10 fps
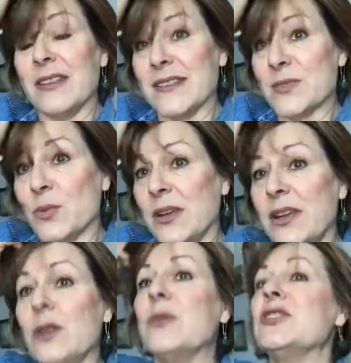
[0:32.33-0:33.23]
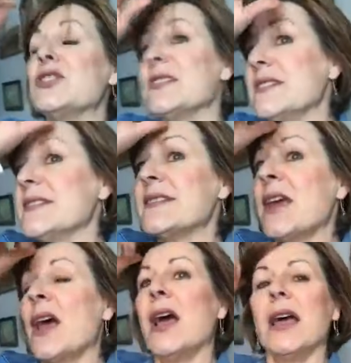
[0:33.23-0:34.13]
this week, which is
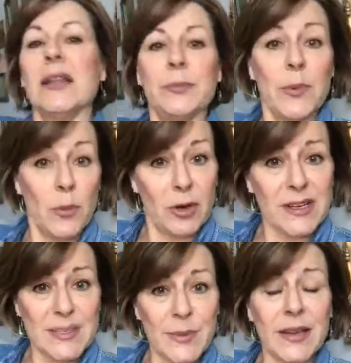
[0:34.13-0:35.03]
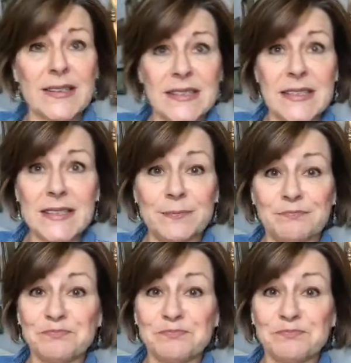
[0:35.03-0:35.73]
a little bit more expected.